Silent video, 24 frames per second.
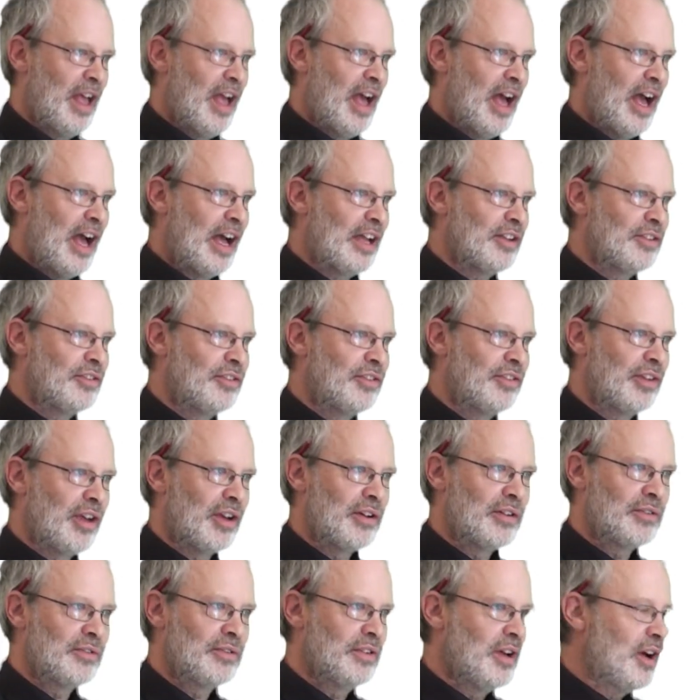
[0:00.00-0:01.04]
And
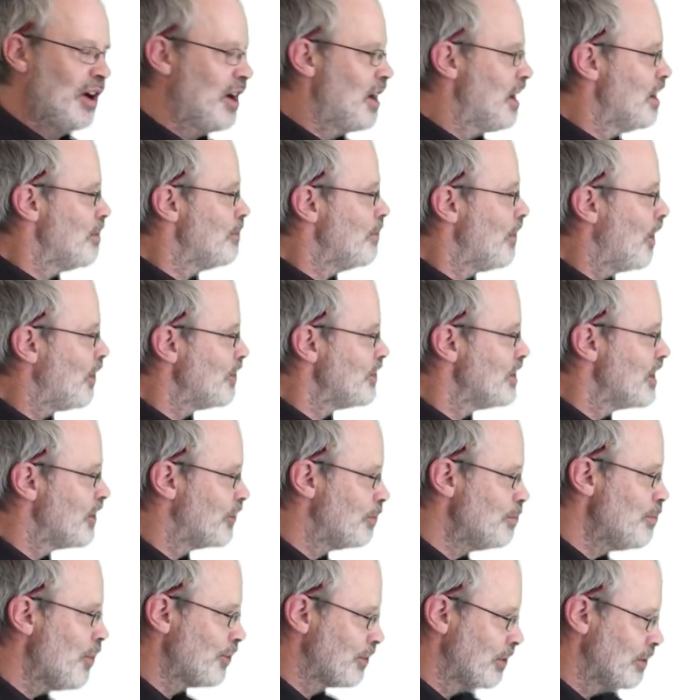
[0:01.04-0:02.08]
so on this
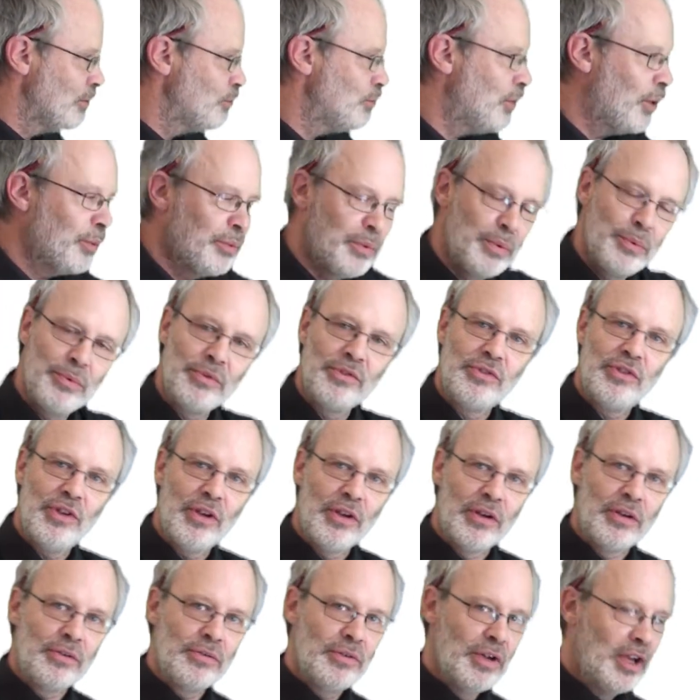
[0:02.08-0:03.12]
model, what we would
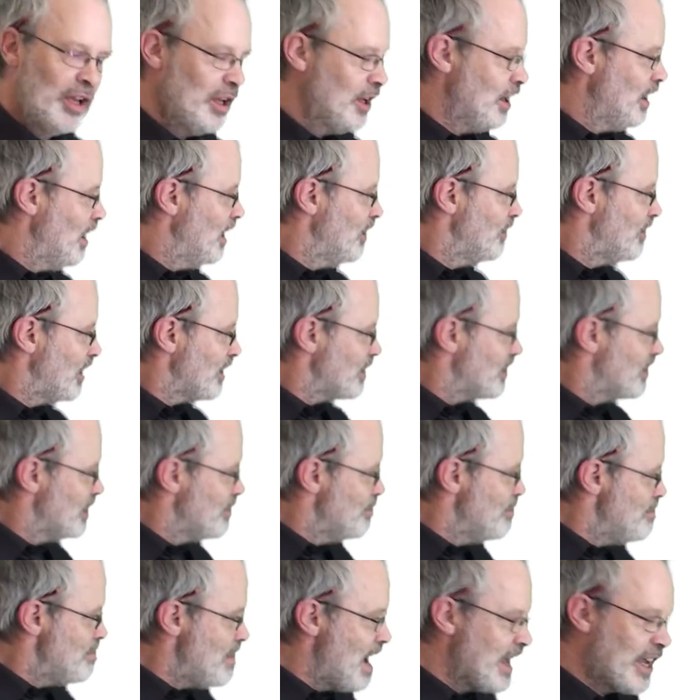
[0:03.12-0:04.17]
do is actually
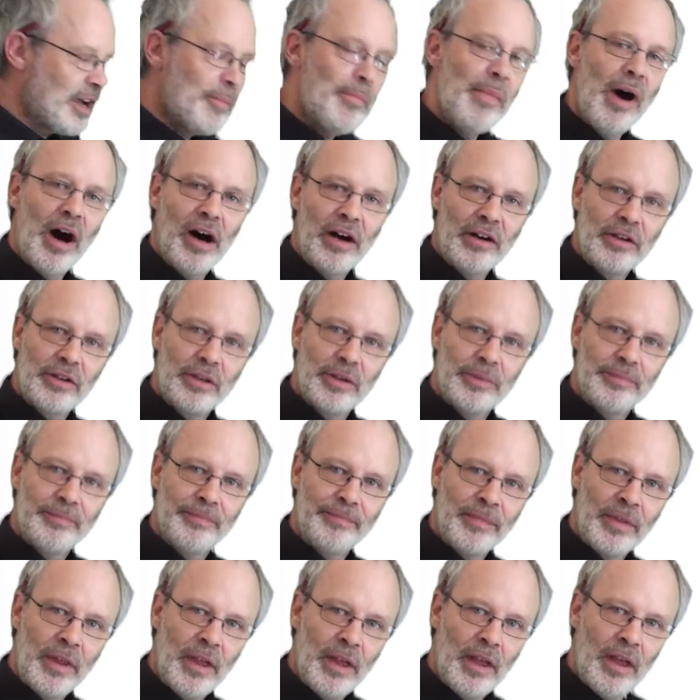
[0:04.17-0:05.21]
make a mark,
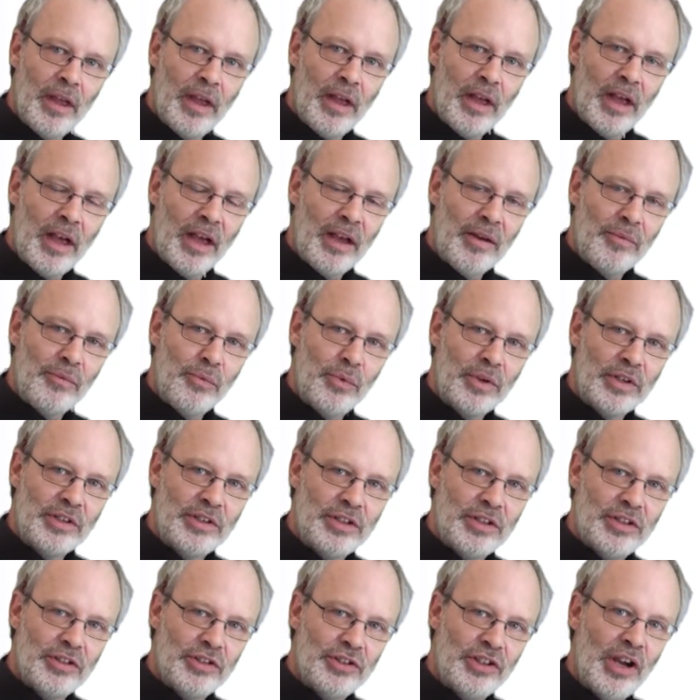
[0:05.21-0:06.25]
which
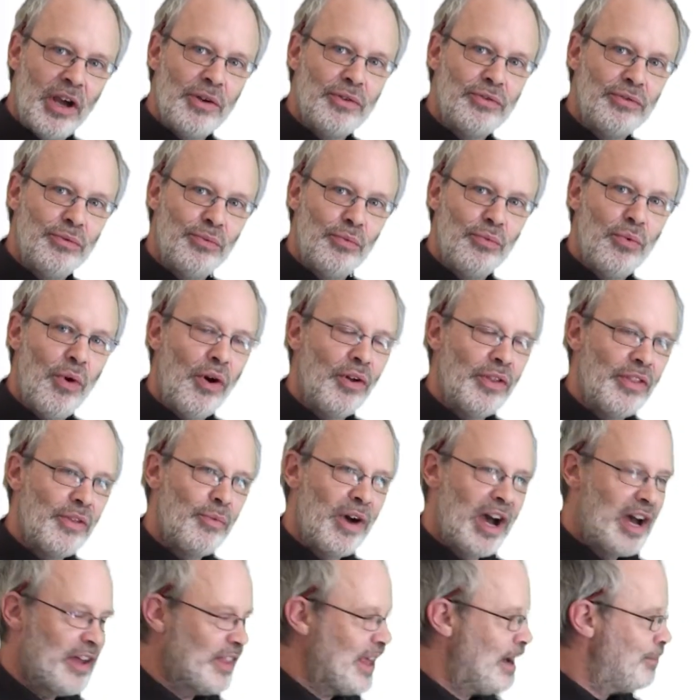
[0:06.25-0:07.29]
shows
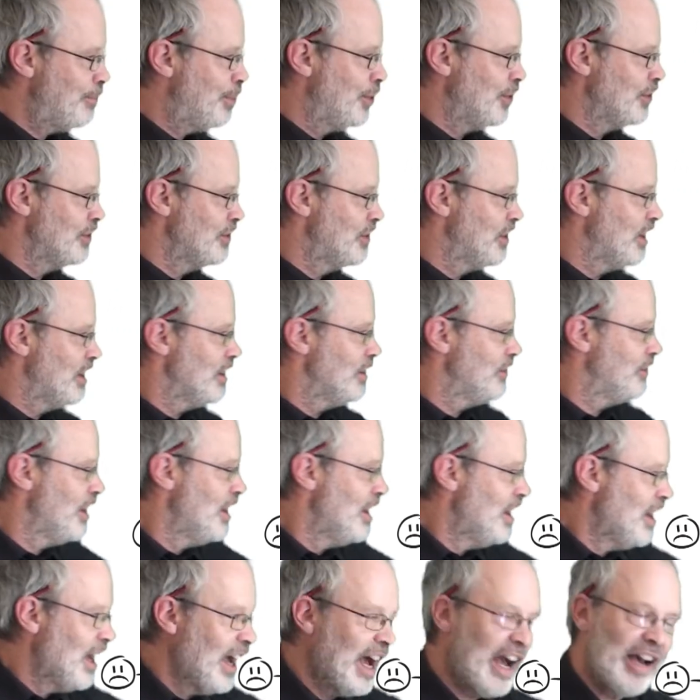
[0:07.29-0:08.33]
where that point is
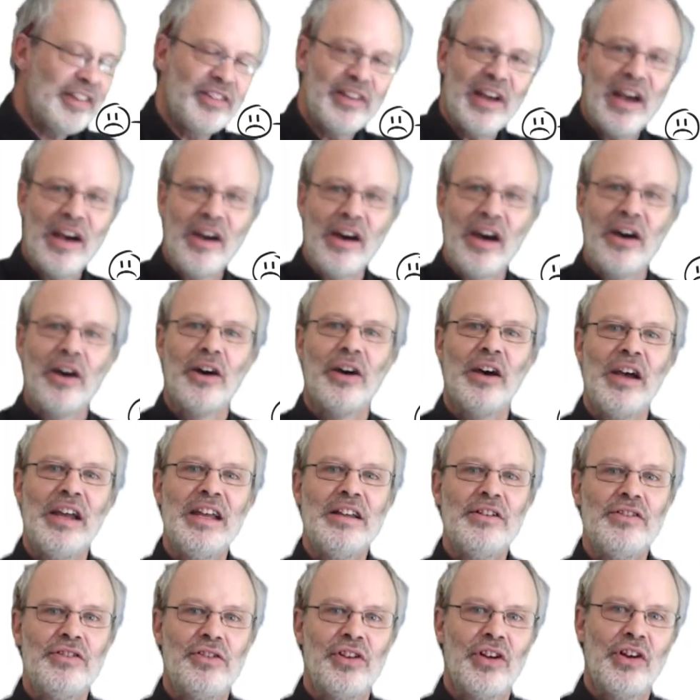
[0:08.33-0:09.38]
as our
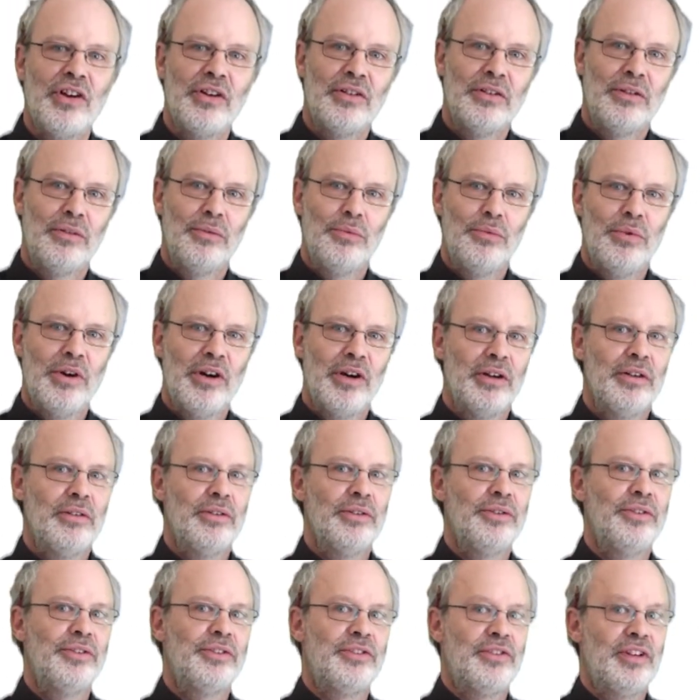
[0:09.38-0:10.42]
internal
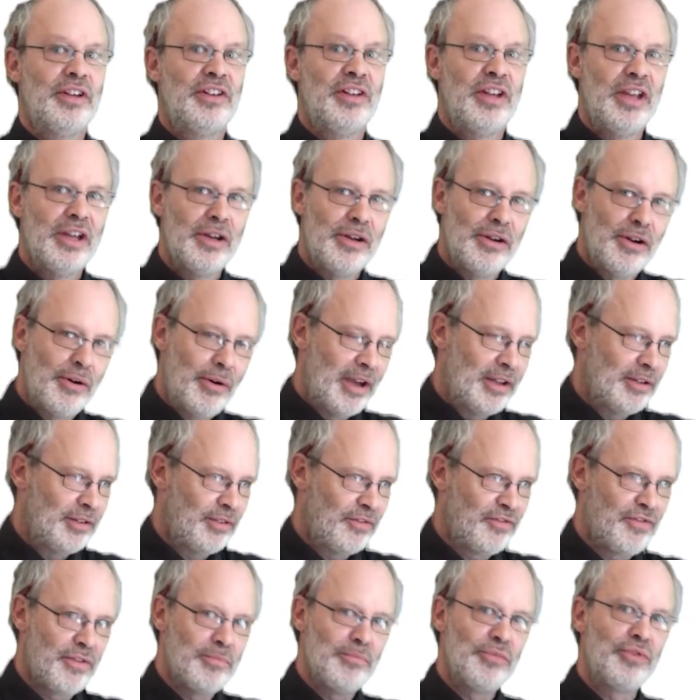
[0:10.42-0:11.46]
world deteriorates
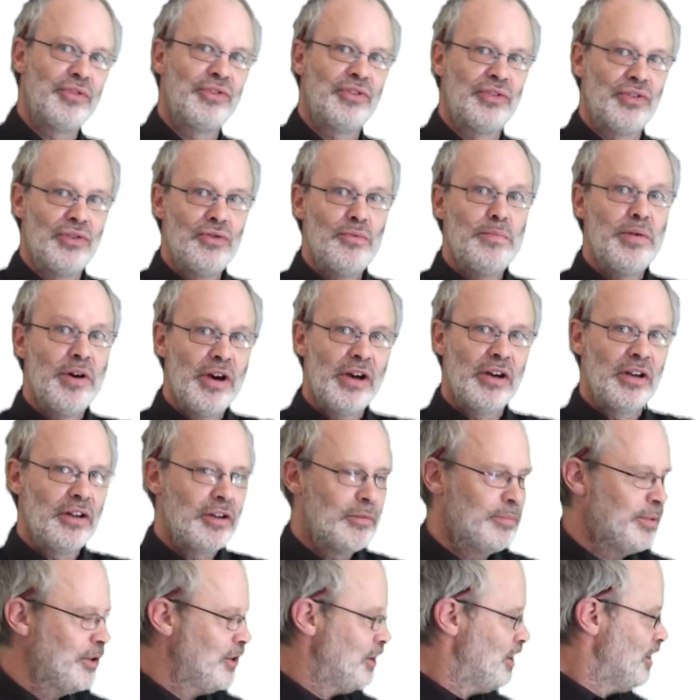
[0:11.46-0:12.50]
from
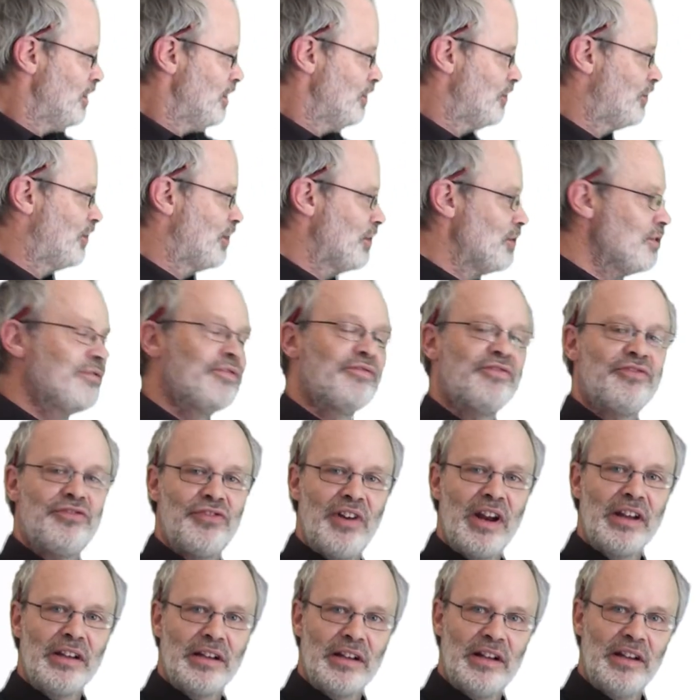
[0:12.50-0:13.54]
superb to
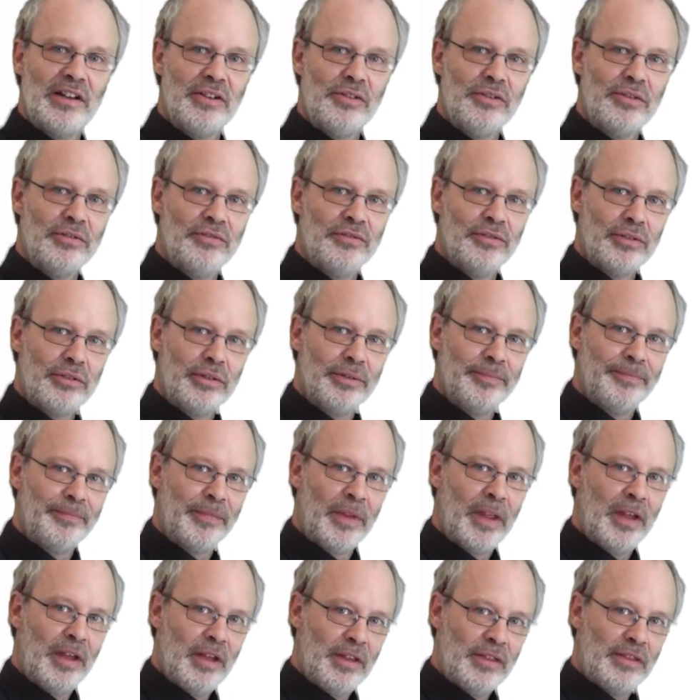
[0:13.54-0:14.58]
frankly awful.
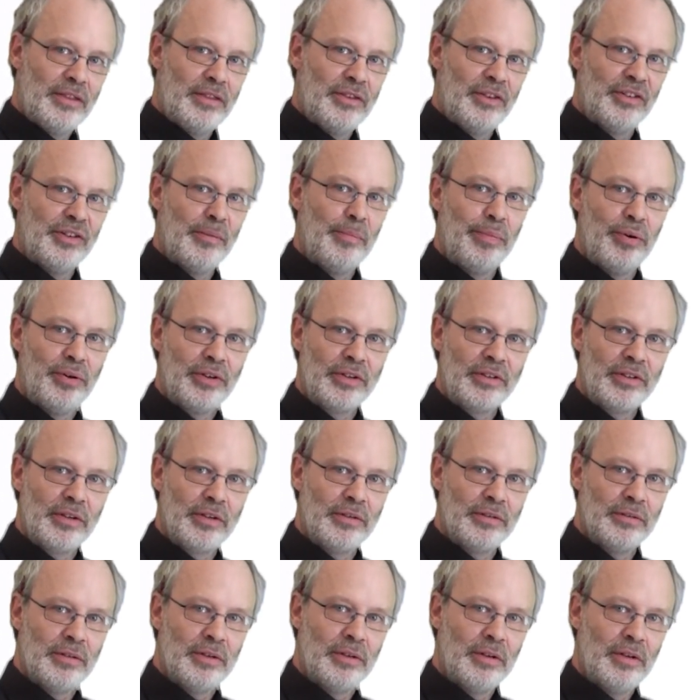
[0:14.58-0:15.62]
There's a point
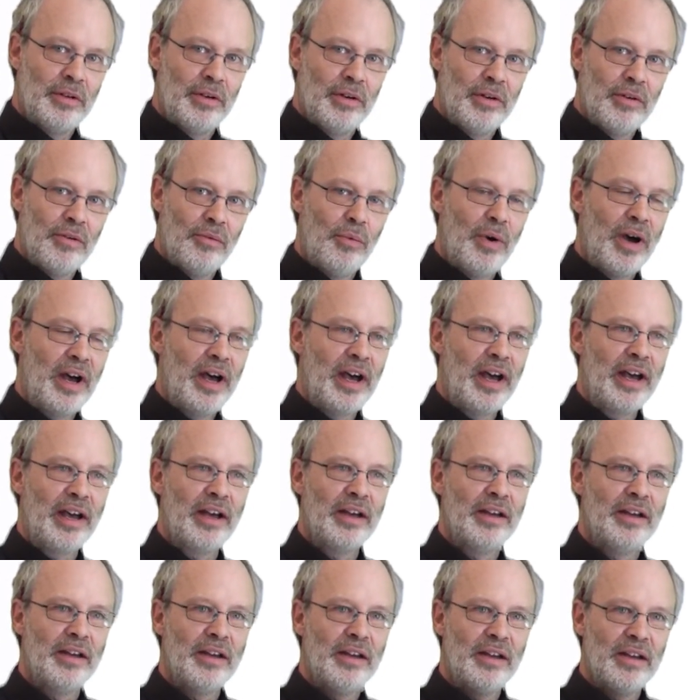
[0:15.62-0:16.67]
where
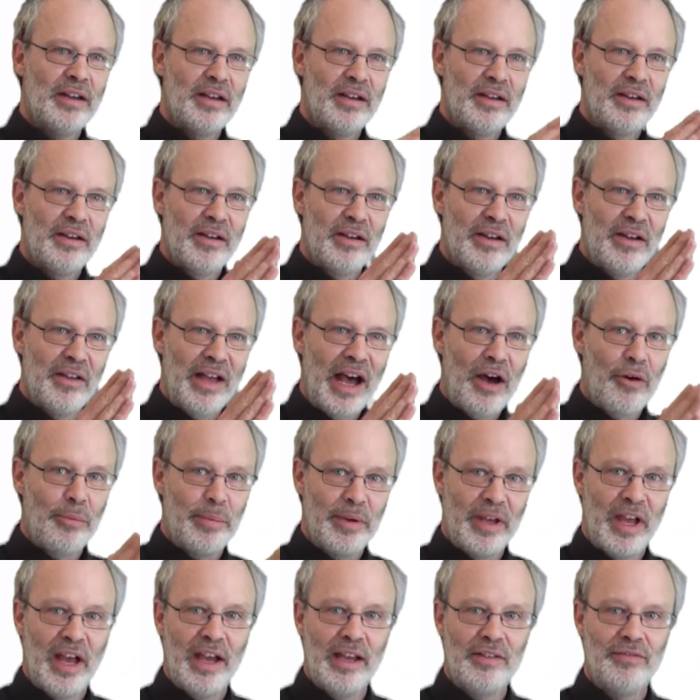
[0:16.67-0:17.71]
our
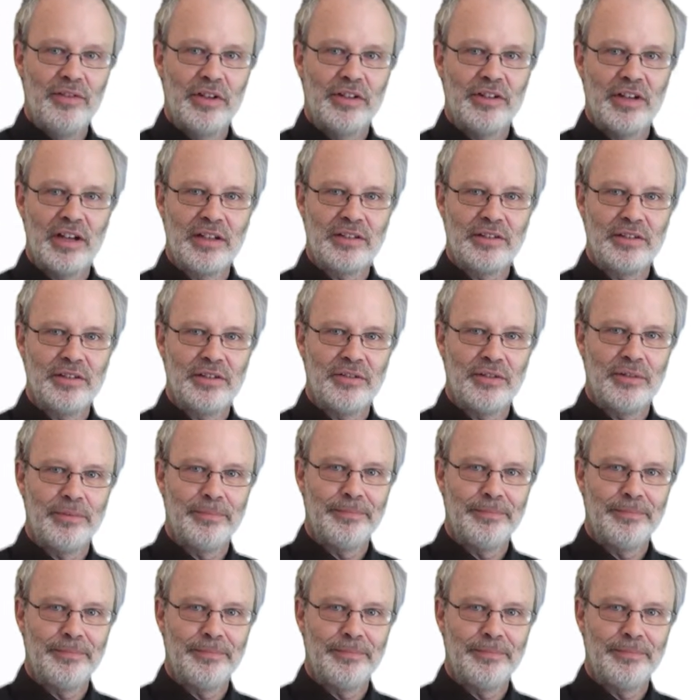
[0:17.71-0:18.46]
behaviour changes.